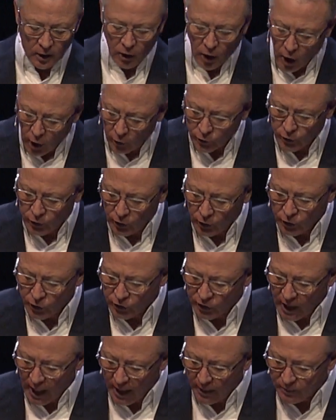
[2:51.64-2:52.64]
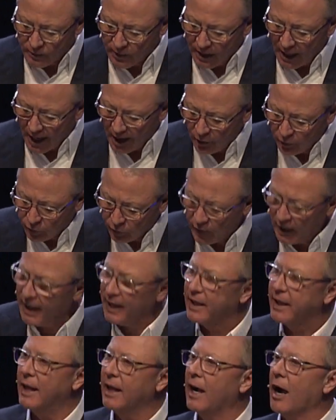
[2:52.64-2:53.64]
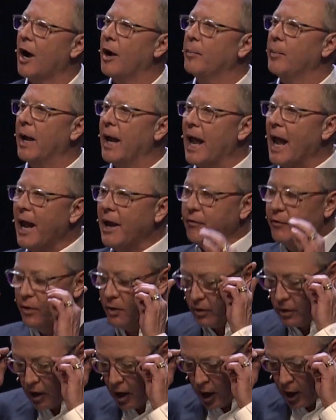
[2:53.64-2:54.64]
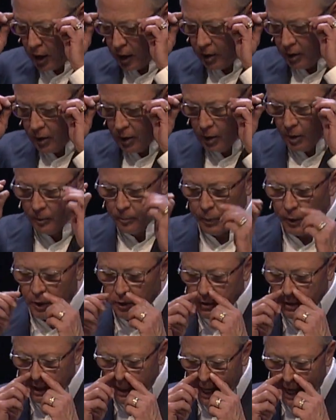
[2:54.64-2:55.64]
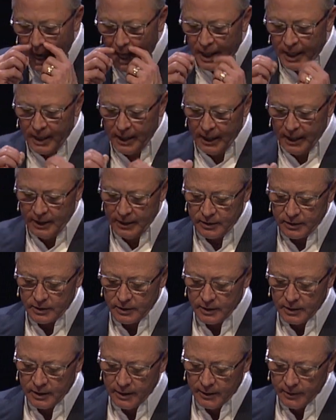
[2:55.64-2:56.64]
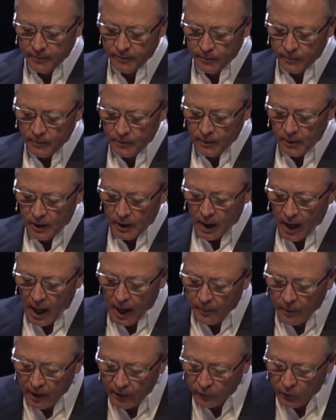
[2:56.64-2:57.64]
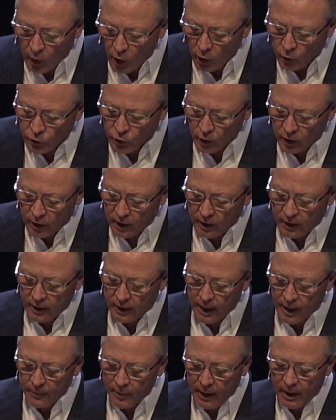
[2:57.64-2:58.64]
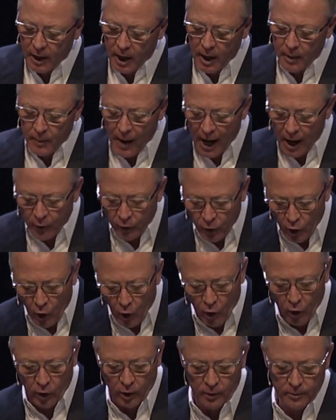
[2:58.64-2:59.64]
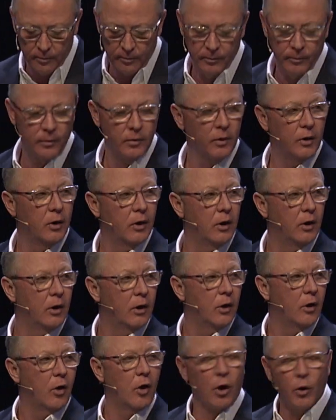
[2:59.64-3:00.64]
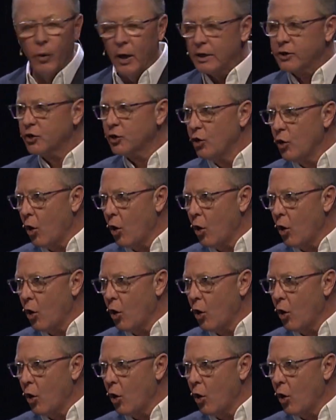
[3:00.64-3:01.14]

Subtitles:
Culture shapes our thinking, our behavior, our personalities. I believe culture can become our norm or what's